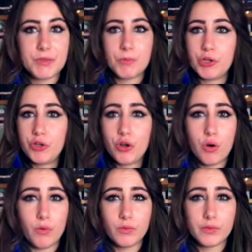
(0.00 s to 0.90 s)
were not
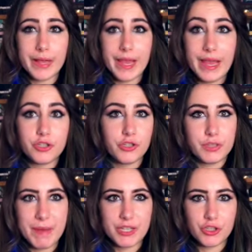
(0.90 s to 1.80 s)
only
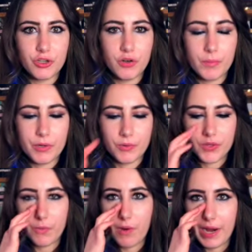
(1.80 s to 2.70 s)
two-dimensional, but
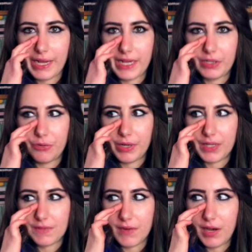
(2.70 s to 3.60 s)
also whiny and annoying
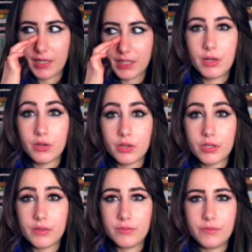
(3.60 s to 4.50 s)
as fuck. A lot
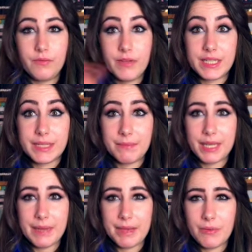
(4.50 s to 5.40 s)
of victim
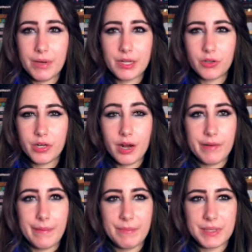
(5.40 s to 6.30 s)
blaming went on. I
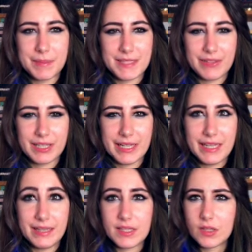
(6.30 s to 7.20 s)
remember specifically
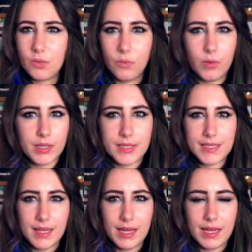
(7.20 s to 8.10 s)
this one
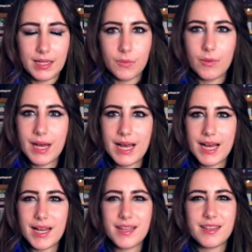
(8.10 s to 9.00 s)
scene
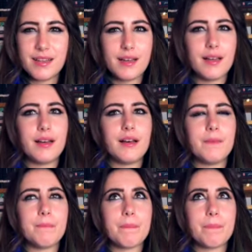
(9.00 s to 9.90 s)
where
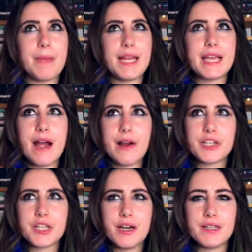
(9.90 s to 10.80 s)
the main
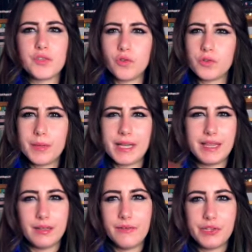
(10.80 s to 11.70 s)
character is told by the
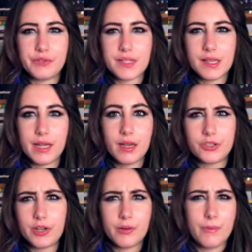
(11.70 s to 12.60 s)
love interest, like,
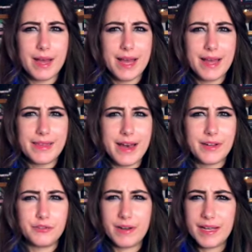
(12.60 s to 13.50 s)
"Don't wear that
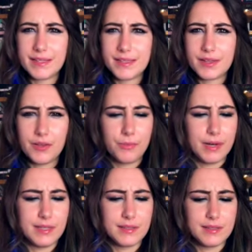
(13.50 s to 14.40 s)
dress,
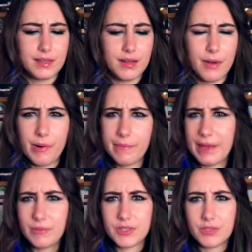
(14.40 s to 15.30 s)
otherwise I won't be
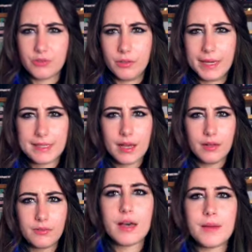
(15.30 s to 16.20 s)
able to control
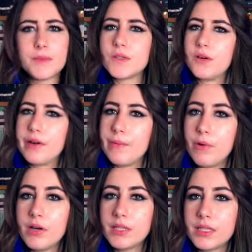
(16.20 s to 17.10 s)
myself." I'm sorry,
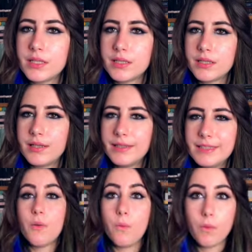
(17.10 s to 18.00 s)
what?
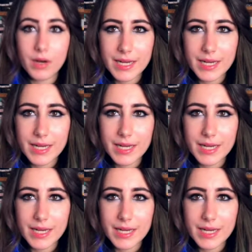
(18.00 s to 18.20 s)
What